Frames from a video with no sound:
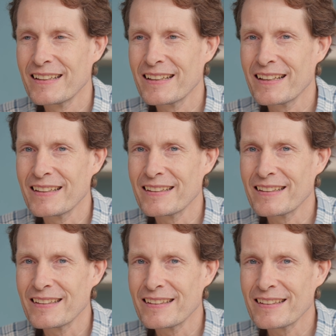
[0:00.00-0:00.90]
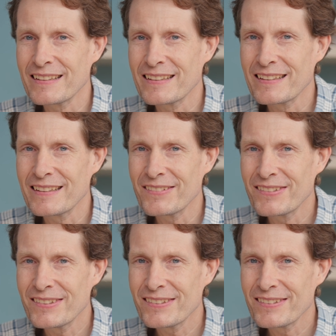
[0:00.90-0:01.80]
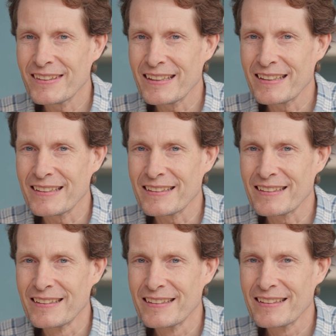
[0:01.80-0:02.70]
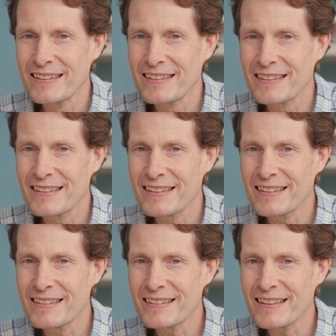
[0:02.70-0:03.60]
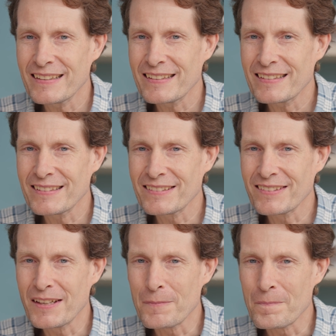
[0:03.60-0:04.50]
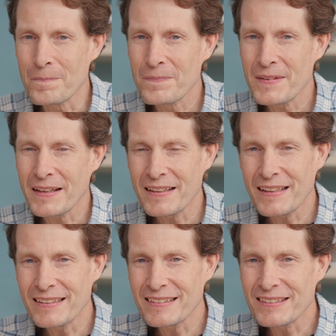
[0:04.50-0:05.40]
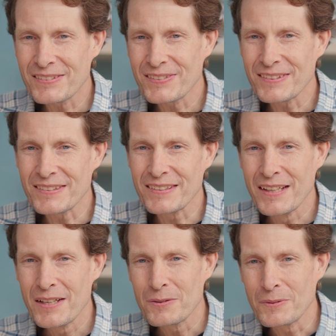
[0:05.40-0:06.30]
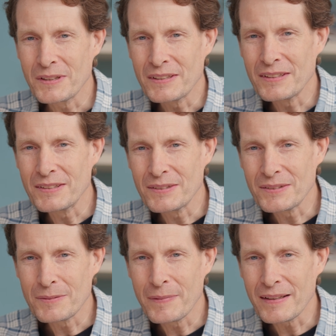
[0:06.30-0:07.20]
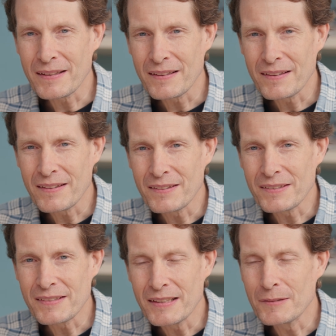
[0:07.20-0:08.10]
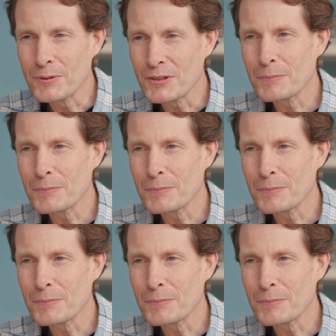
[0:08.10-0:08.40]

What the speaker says: And it gives you a chance to get ideas for what you could do to make their stay more